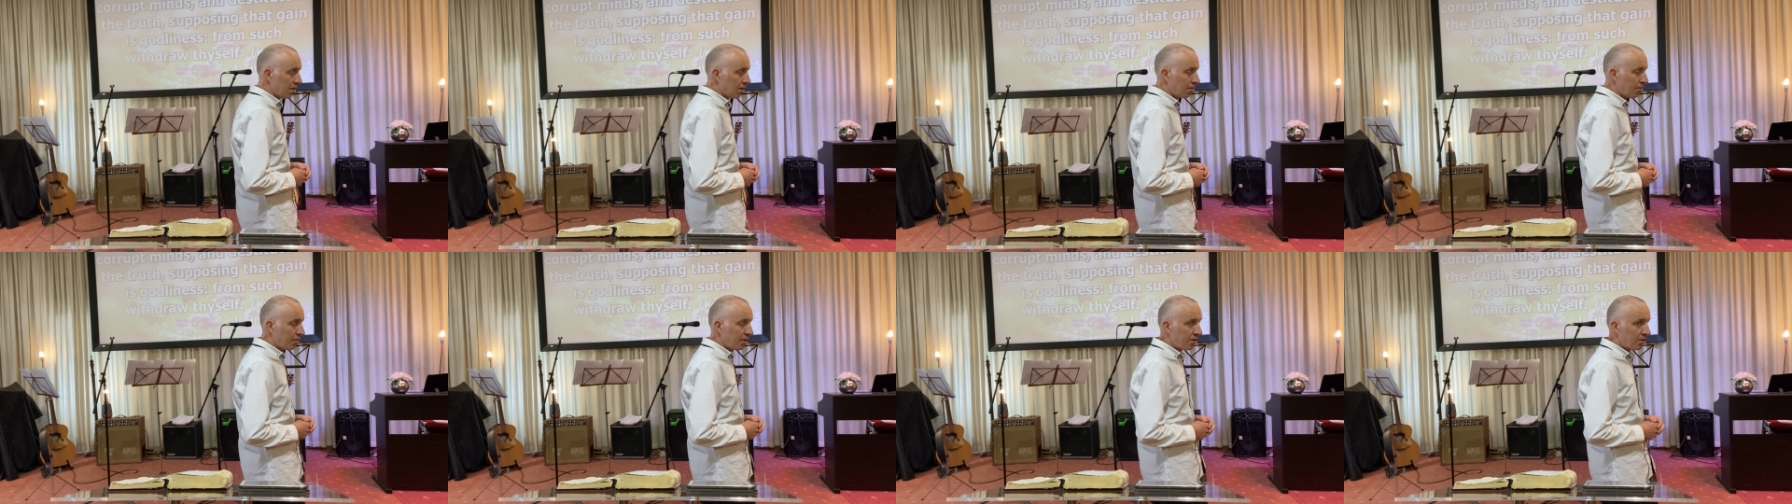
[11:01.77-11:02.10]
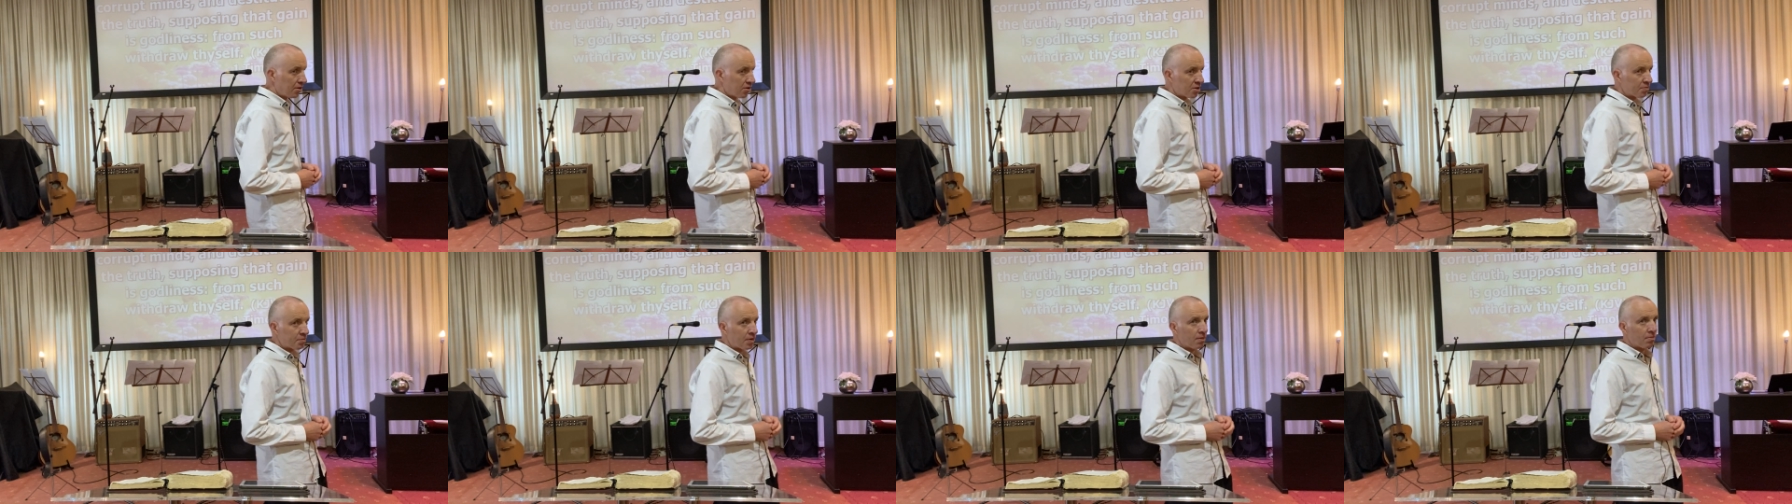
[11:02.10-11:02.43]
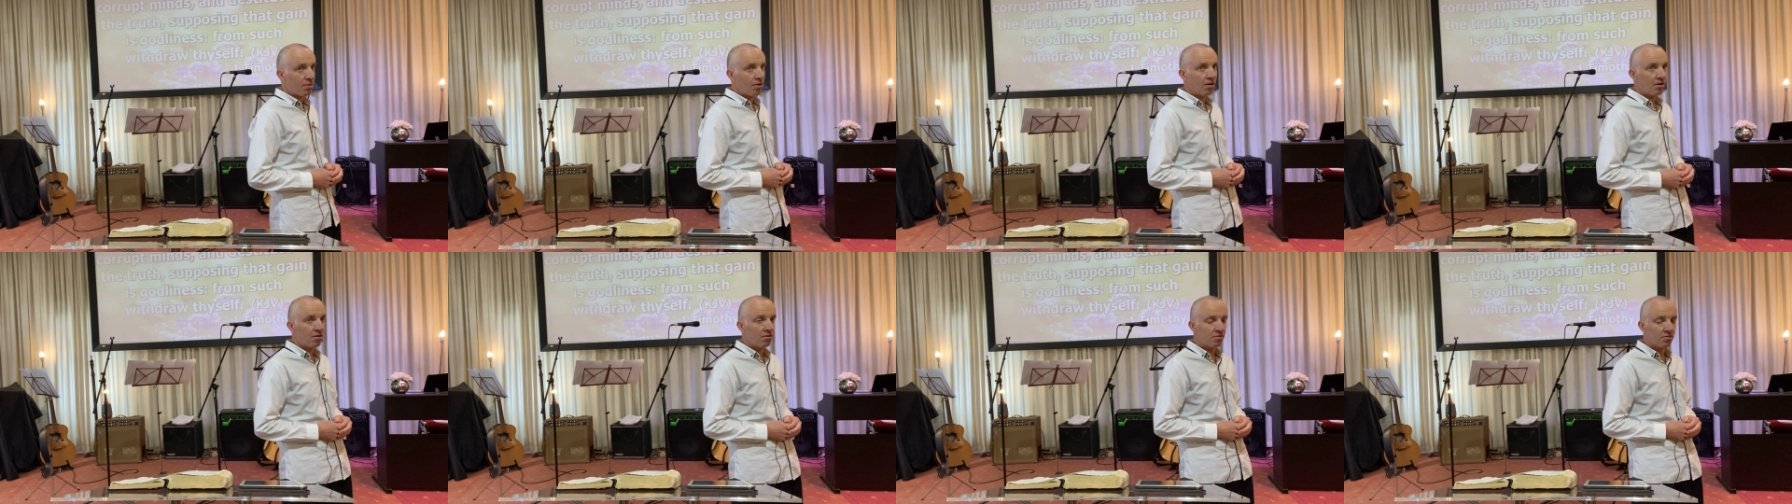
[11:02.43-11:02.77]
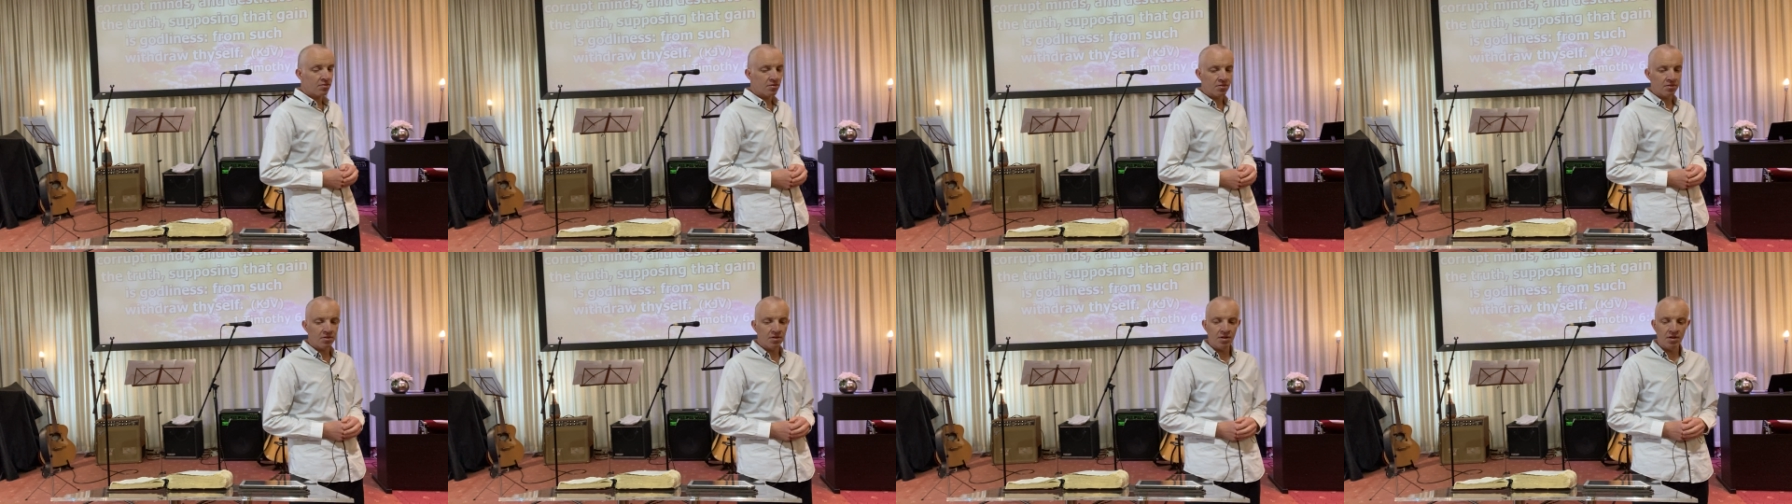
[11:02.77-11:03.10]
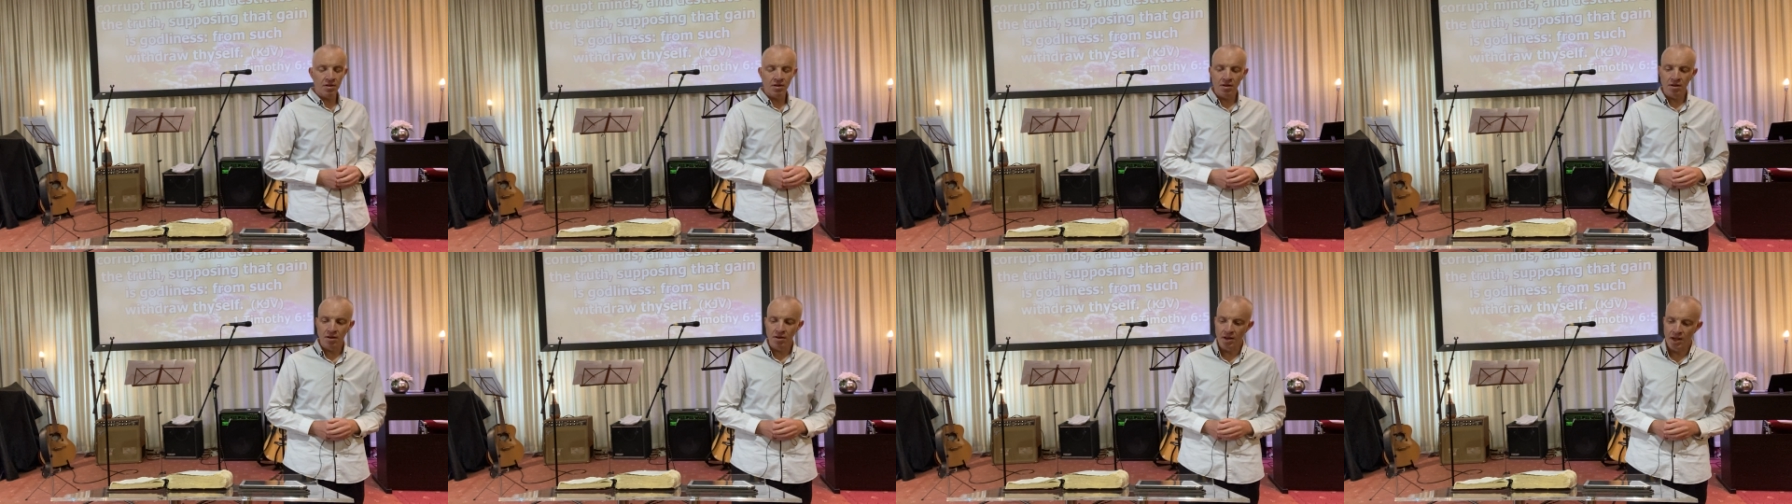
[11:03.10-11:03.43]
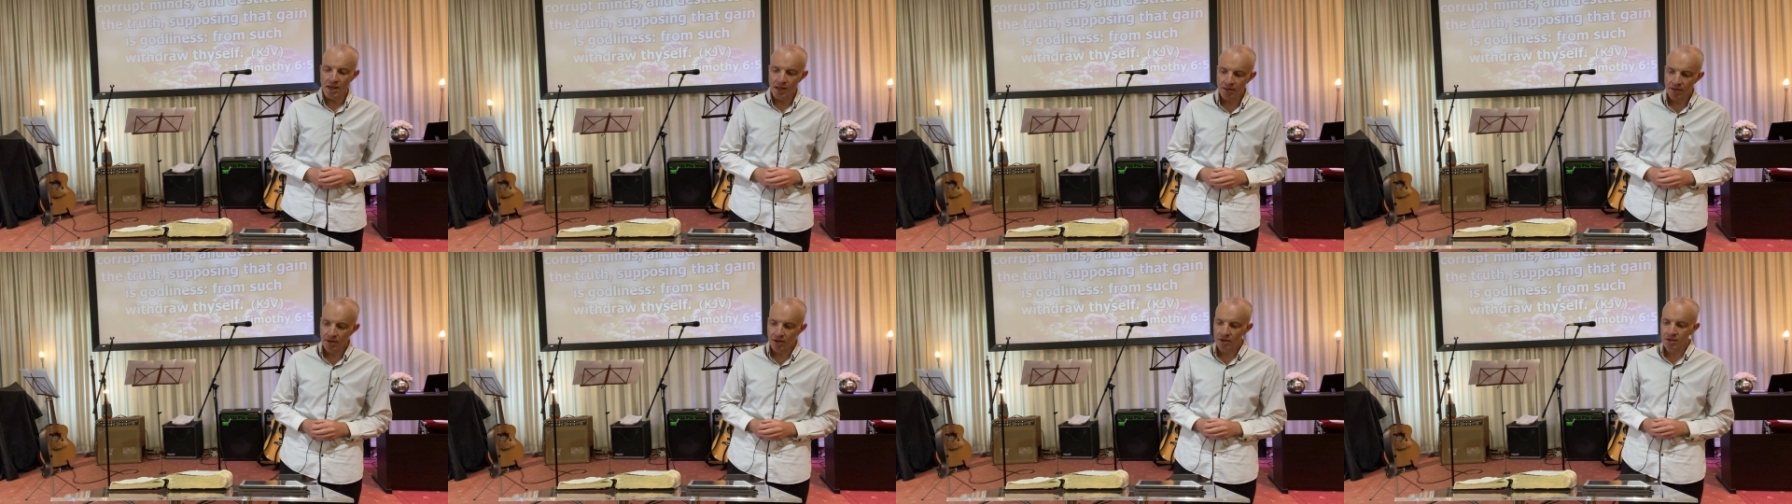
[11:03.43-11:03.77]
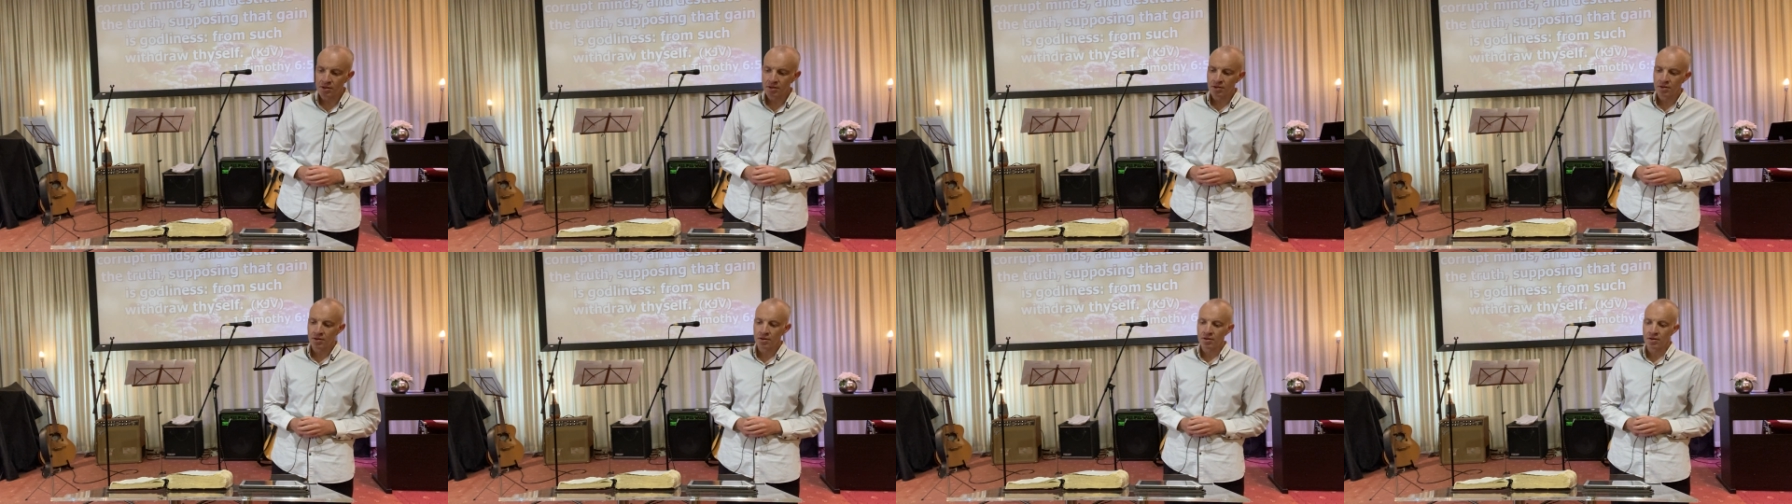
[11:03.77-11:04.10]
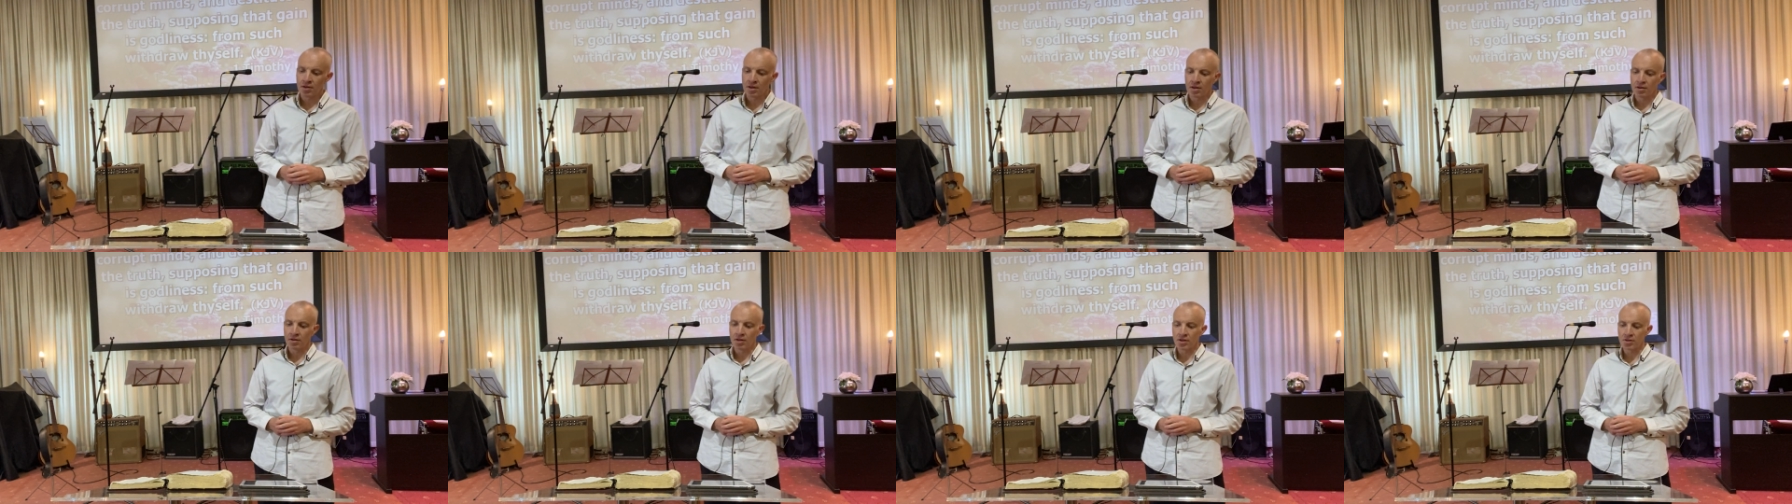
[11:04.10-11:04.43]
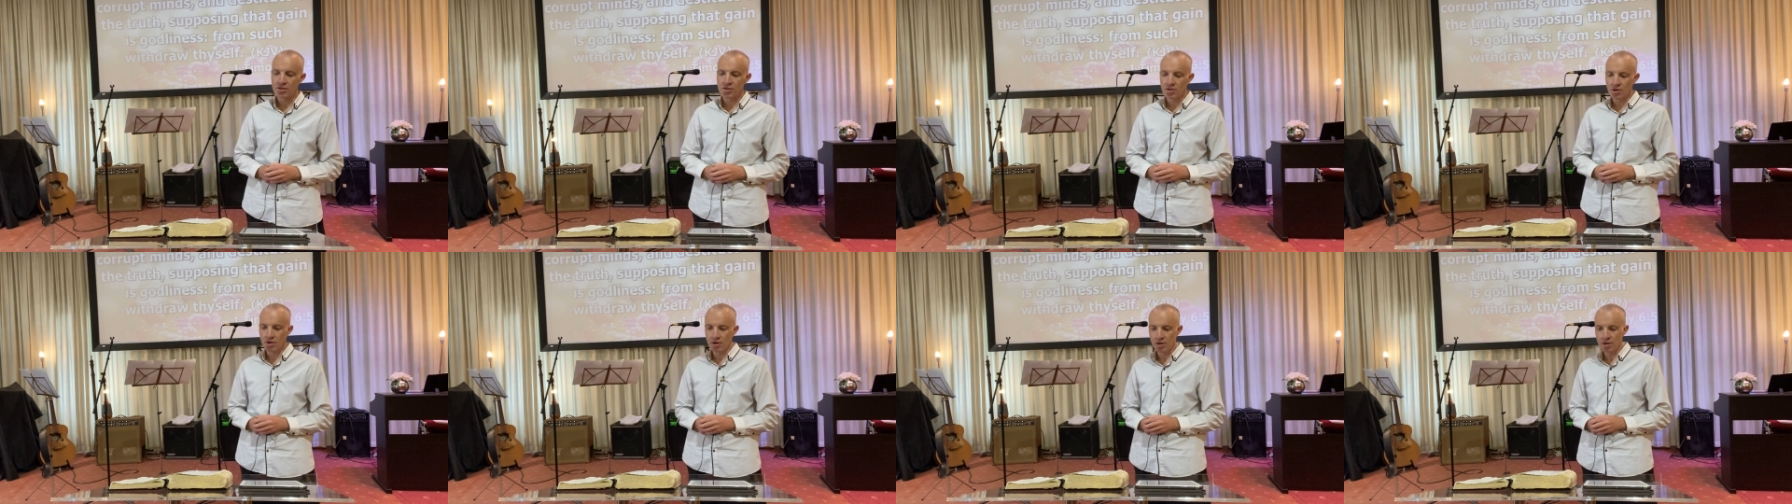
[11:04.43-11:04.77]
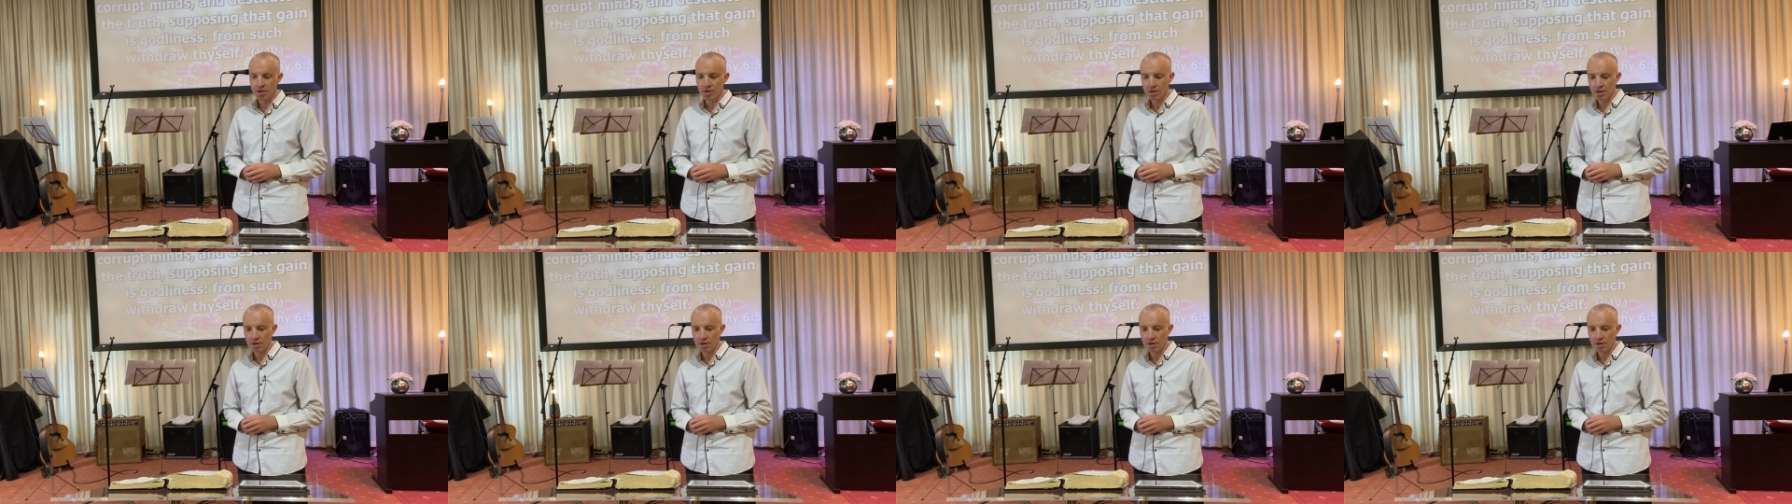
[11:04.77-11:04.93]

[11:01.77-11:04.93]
I mean, there's people like that, and that's good.